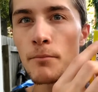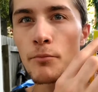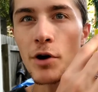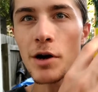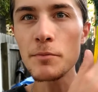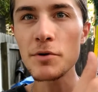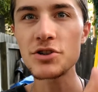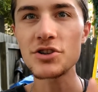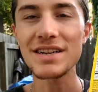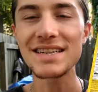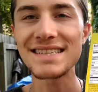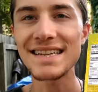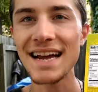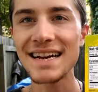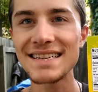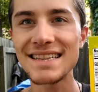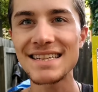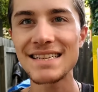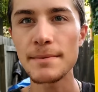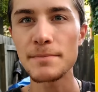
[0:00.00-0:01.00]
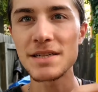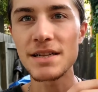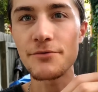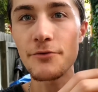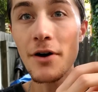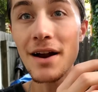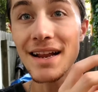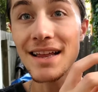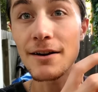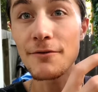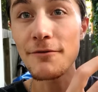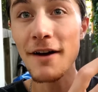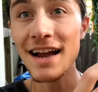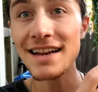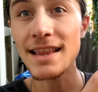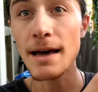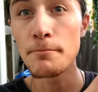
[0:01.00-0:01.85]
pretty much exactly the same as the front, and in fact,